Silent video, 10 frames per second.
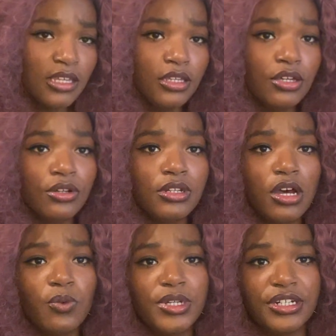you'll
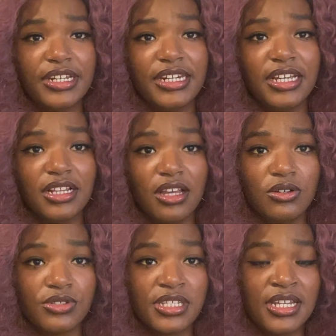know when you're getting
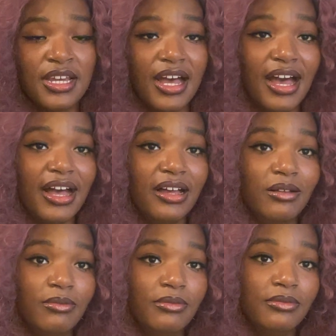close.
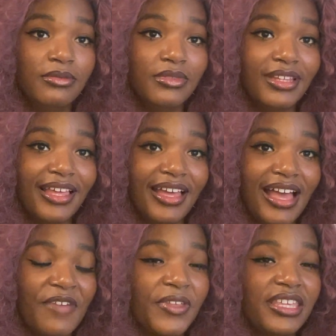
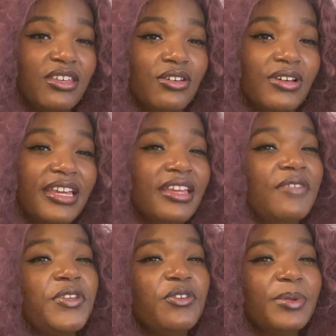I feel like
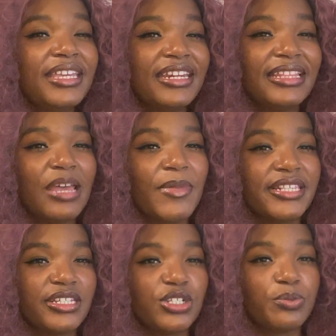if you've been getting that
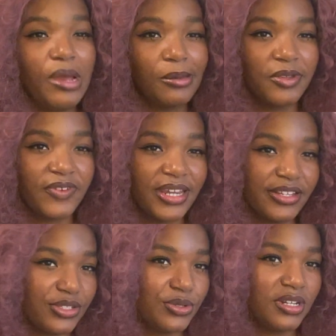message, you're probably very
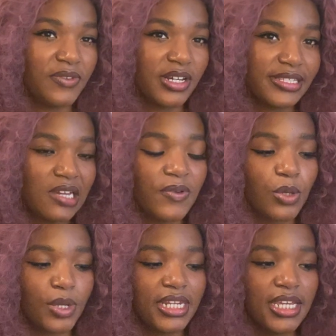intuitive yourself
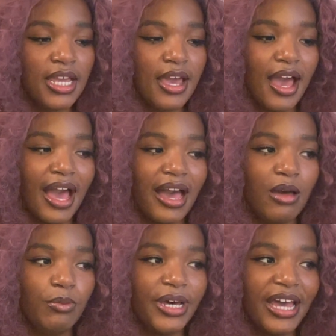already,
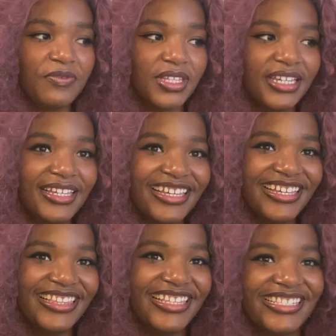but I feel like
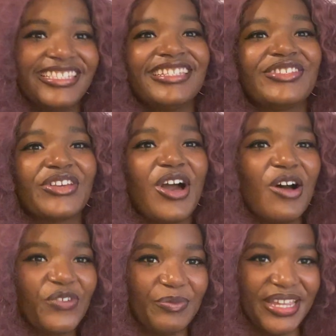this is just a
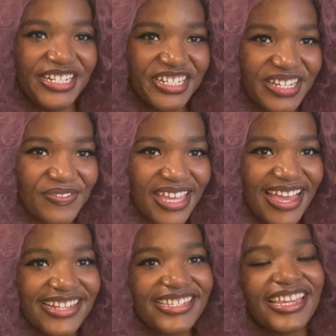confirmation of
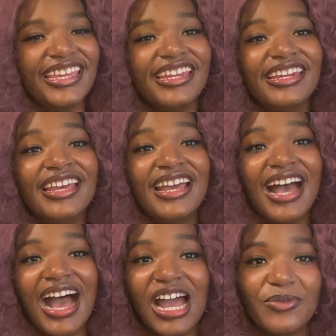that, and
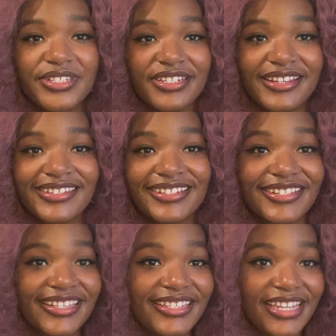I would suggest
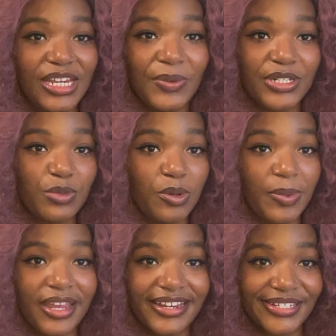just continuing to
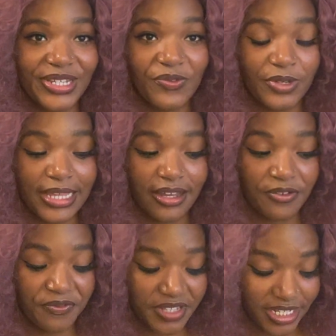prepare yourself for like a
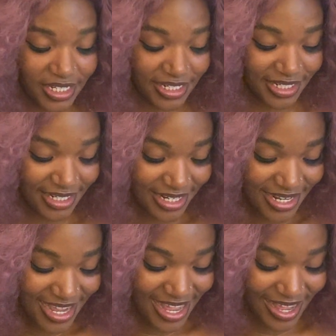flood.
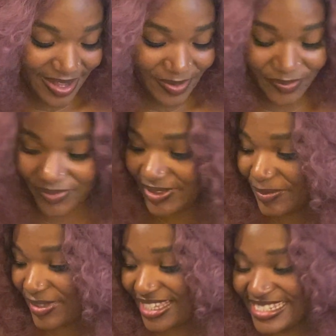But
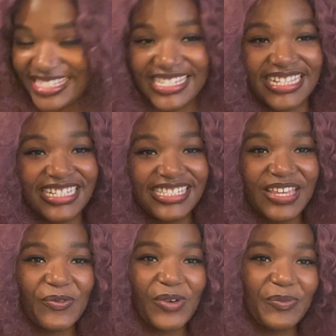let's see, let's
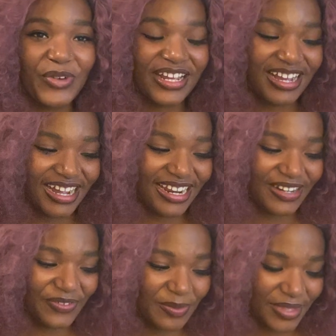get one more
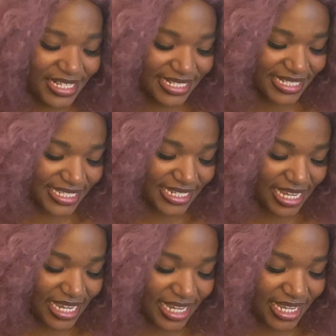card from this
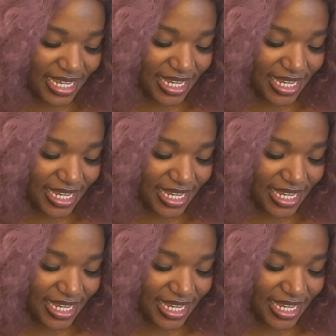deck.